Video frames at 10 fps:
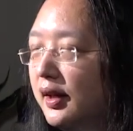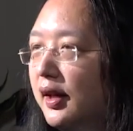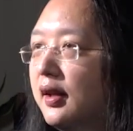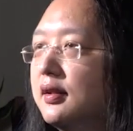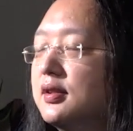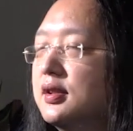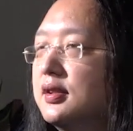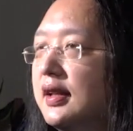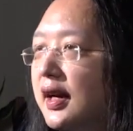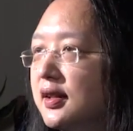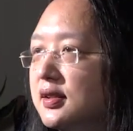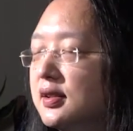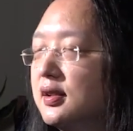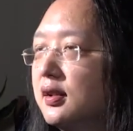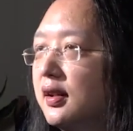And
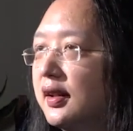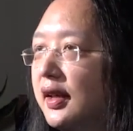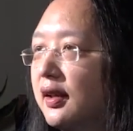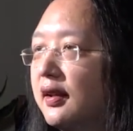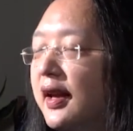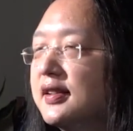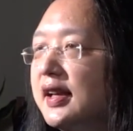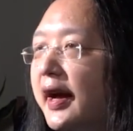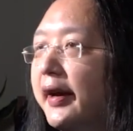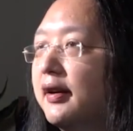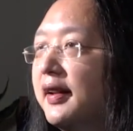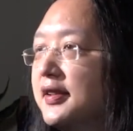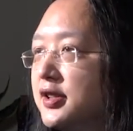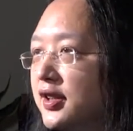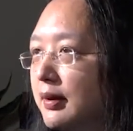that again, has higher
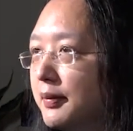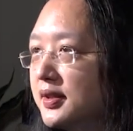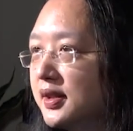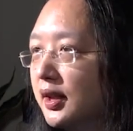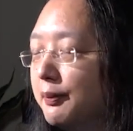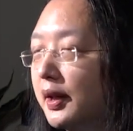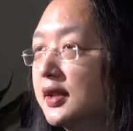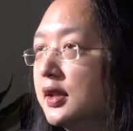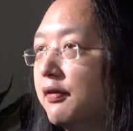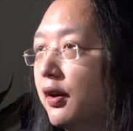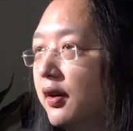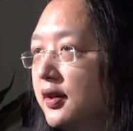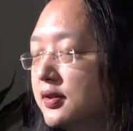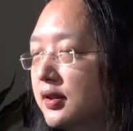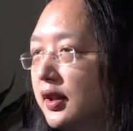legitimacy because of our
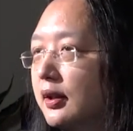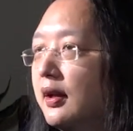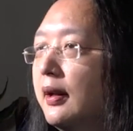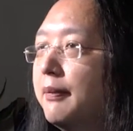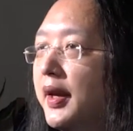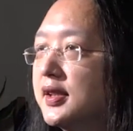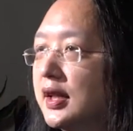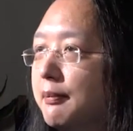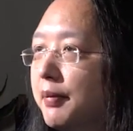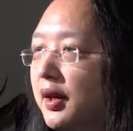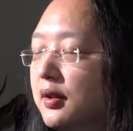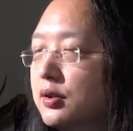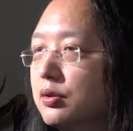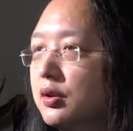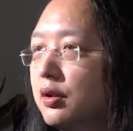history as
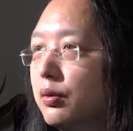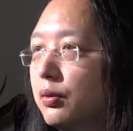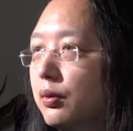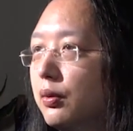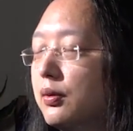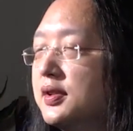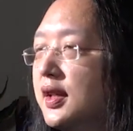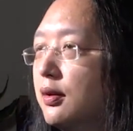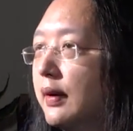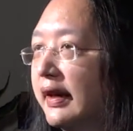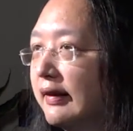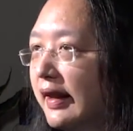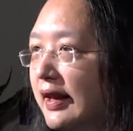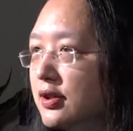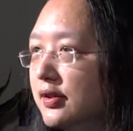compared to the rules and
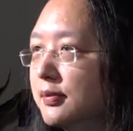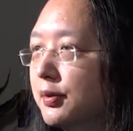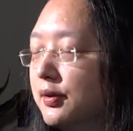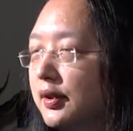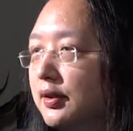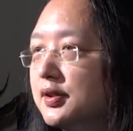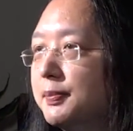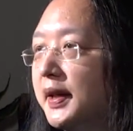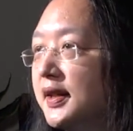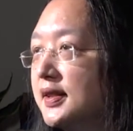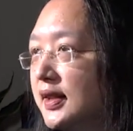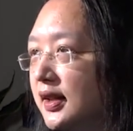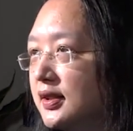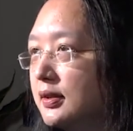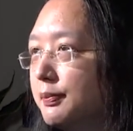regulations produced by the
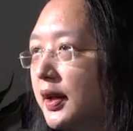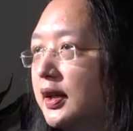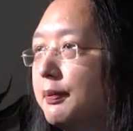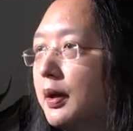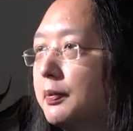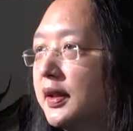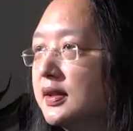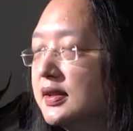state, by the public